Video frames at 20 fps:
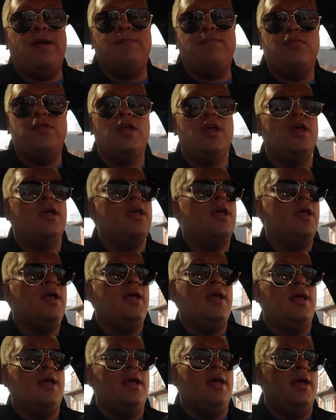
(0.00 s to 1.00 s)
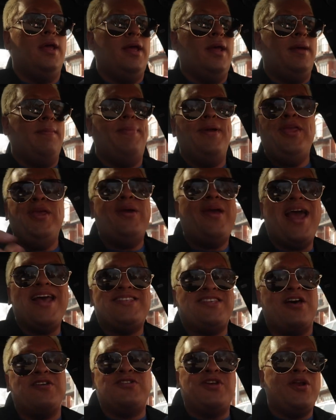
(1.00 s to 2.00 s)
But you
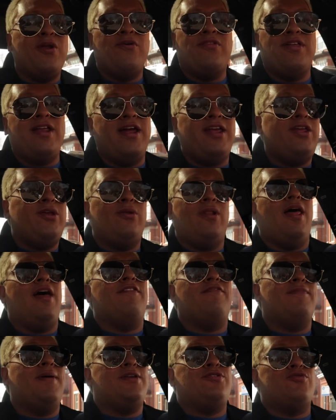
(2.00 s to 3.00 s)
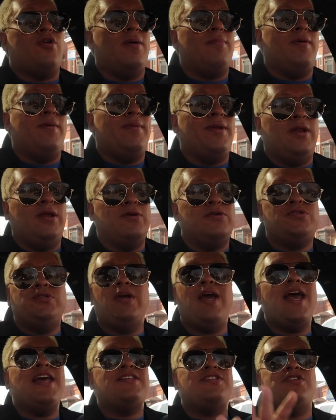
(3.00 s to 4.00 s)
guys also know that you love my drama videos.
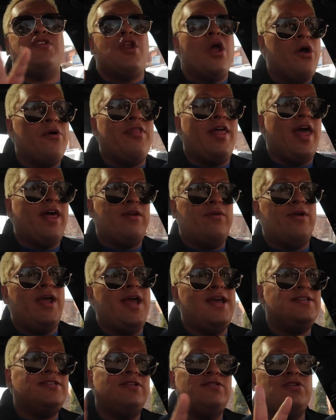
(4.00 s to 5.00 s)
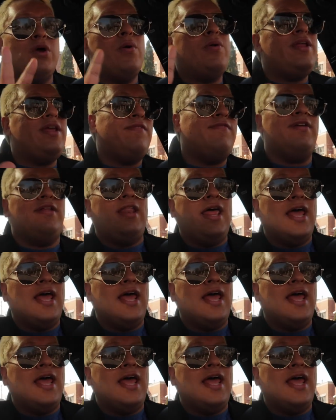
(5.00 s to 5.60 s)
You guys know that, okay? So don't even